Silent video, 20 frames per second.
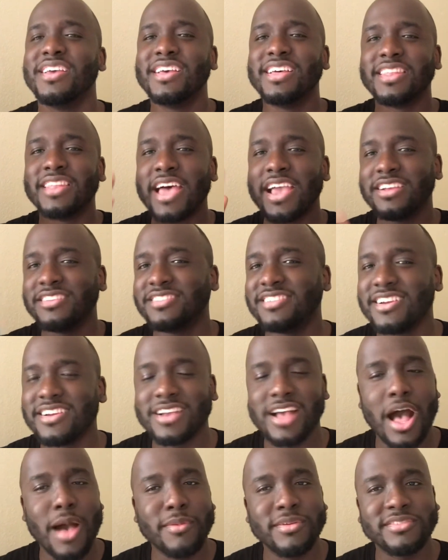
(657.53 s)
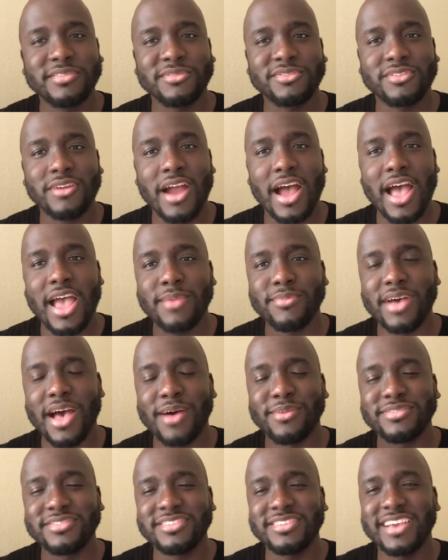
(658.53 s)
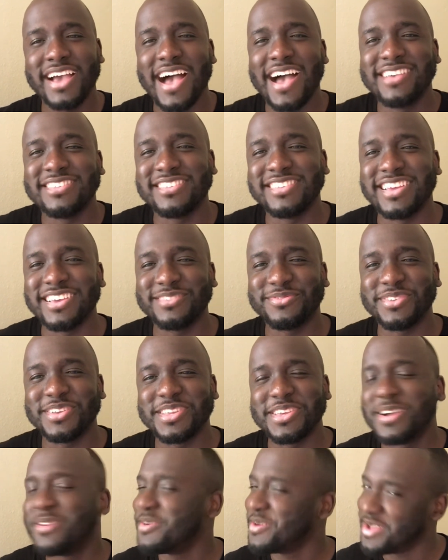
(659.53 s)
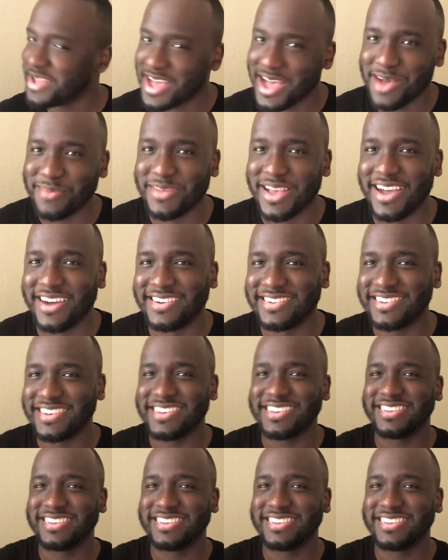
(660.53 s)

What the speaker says: Like, share, comment, and subscribe. I will see you guys in the next video. I'm out.